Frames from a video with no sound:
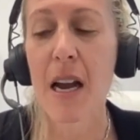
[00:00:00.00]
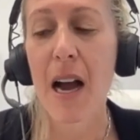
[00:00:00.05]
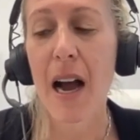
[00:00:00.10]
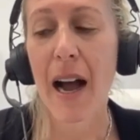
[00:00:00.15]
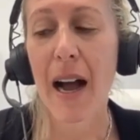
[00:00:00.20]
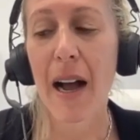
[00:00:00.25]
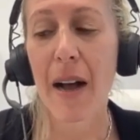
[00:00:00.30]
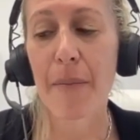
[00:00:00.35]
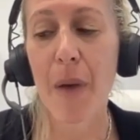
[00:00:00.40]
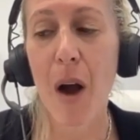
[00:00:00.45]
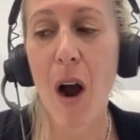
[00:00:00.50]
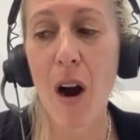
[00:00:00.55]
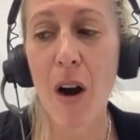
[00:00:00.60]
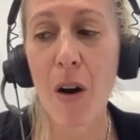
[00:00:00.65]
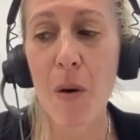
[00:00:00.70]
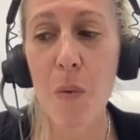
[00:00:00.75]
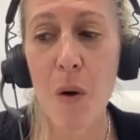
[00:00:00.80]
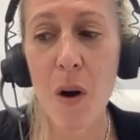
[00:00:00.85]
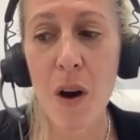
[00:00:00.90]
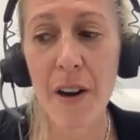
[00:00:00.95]
Um,
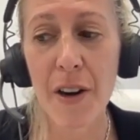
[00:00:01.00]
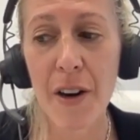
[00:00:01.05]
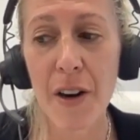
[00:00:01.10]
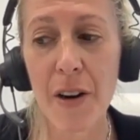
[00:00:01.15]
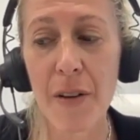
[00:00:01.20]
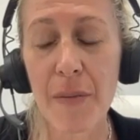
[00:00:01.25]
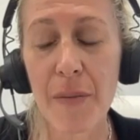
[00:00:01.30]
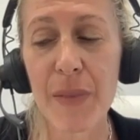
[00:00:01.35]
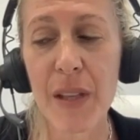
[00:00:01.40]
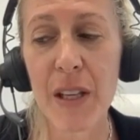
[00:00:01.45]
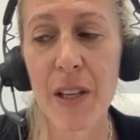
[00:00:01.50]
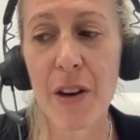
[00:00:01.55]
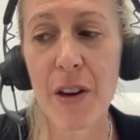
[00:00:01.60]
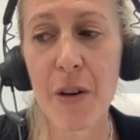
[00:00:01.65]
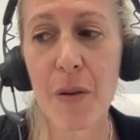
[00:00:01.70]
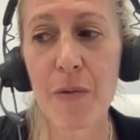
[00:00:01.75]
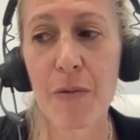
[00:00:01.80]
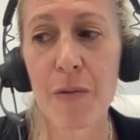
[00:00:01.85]
our water, you know,